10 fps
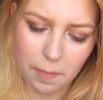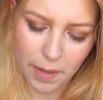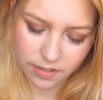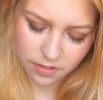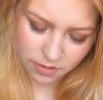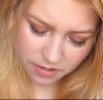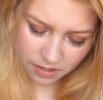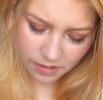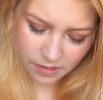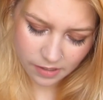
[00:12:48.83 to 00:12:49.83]
a pencil,
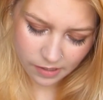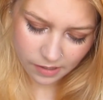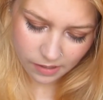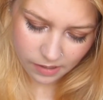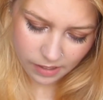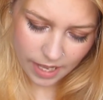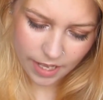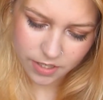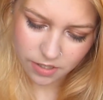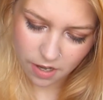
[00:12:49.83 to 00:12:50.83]

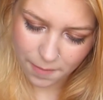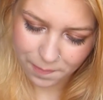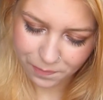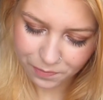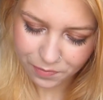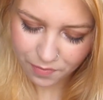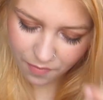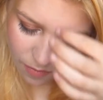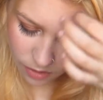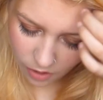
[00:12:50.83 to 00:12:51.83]
and
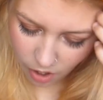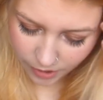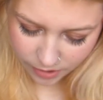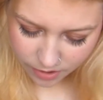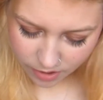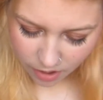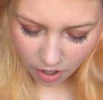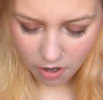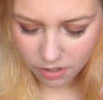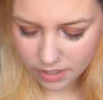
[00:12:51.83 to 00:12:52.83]
I
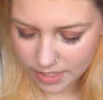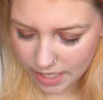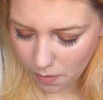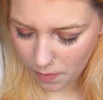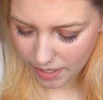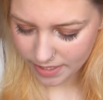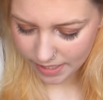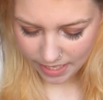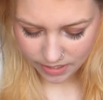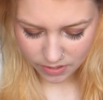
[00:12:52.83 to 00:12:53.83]
can't see a way to
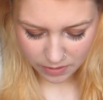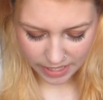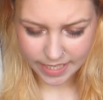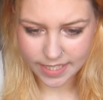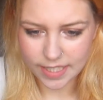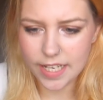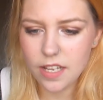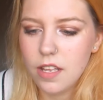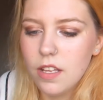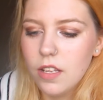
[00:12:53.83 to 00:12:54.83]
get into it easily,
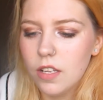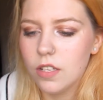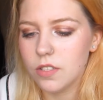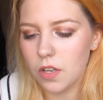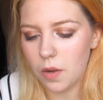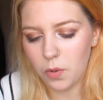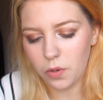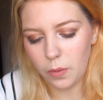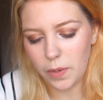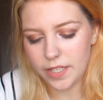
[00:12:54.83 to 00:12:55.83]
so I'm not
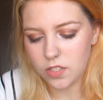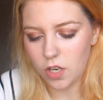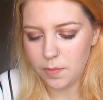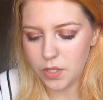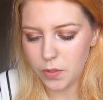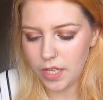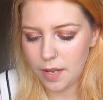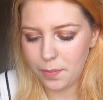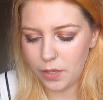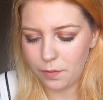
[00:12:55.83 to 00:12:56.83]
going to waste time doing
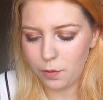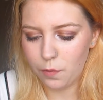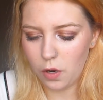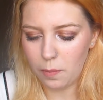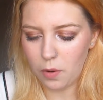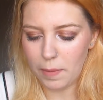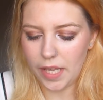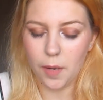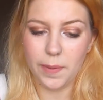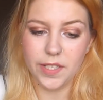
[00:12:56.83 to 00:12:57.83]
that. But if you follow my
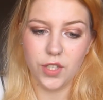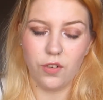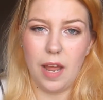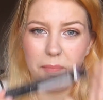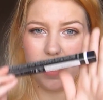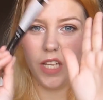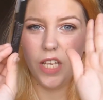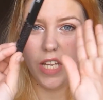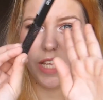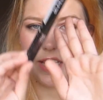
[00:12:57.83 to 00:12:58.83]
makeup Instagram,
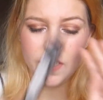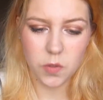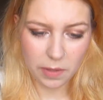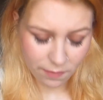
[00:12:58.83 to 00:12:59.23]
this will be